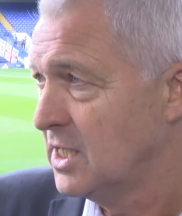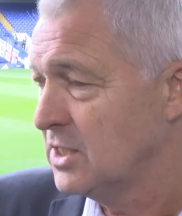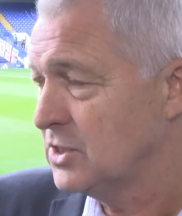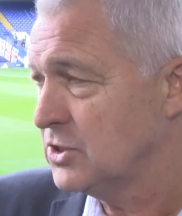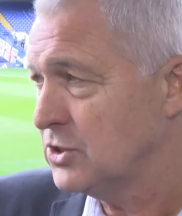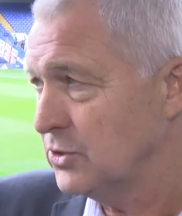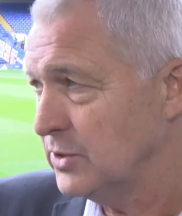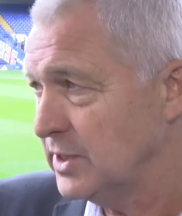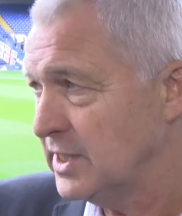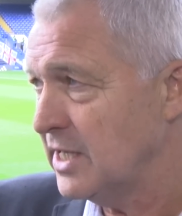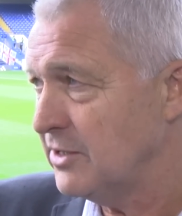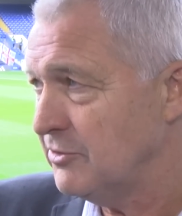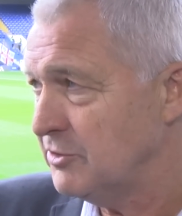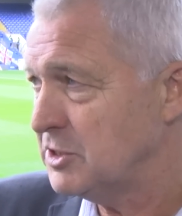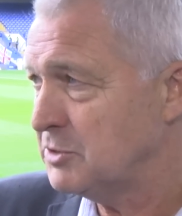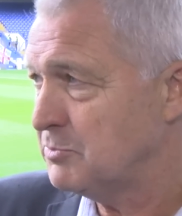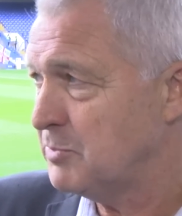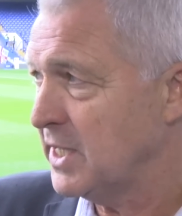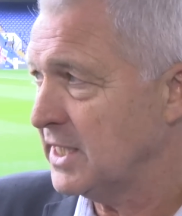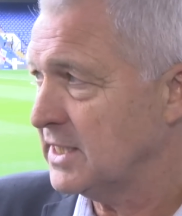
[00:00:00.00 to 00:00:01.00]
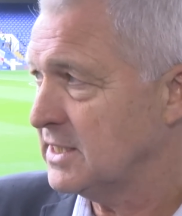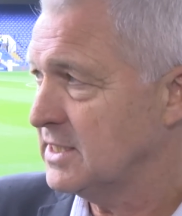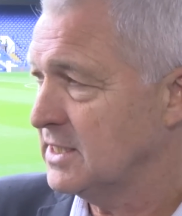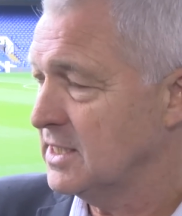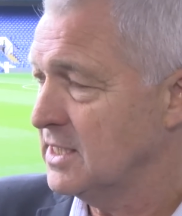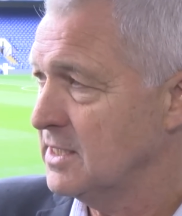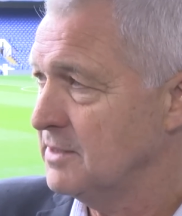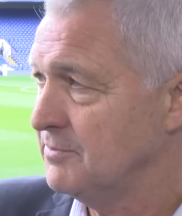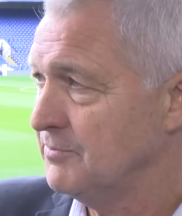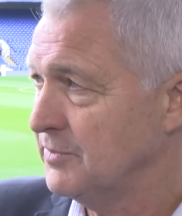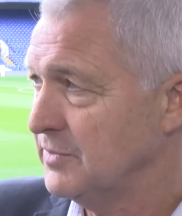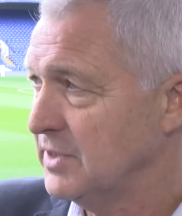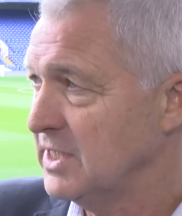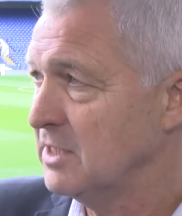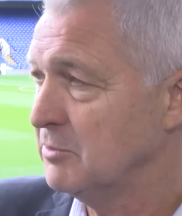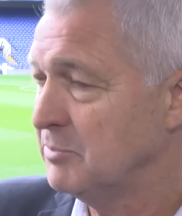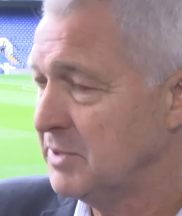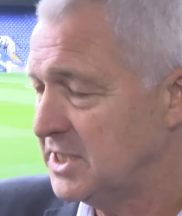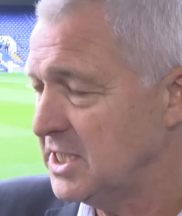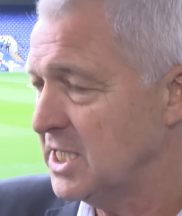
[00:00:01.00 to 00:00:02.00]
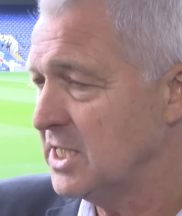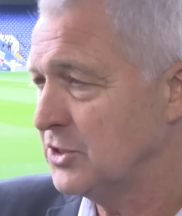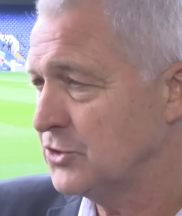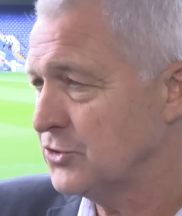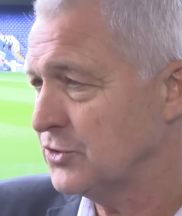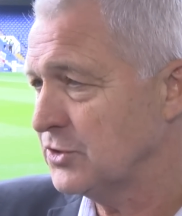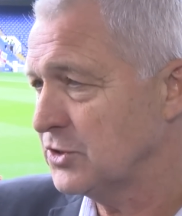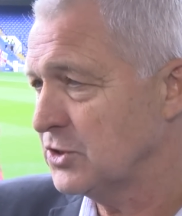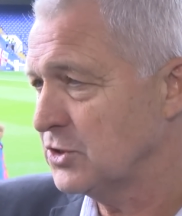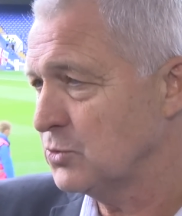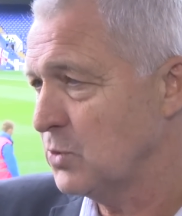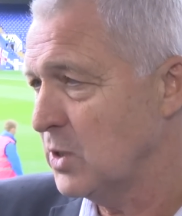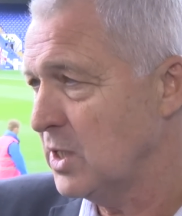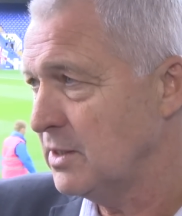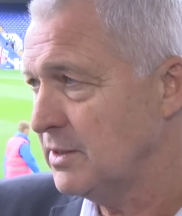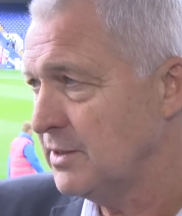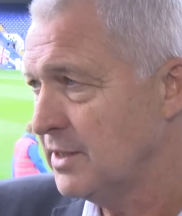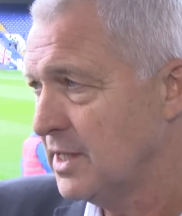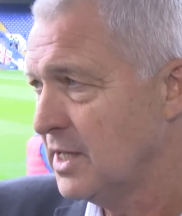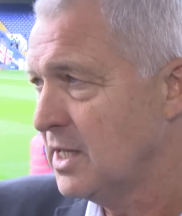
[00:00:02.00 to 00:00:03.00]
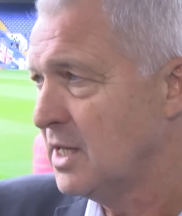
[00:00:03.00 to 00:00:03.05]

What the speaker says: So in that respect, they'll be dangerous as well.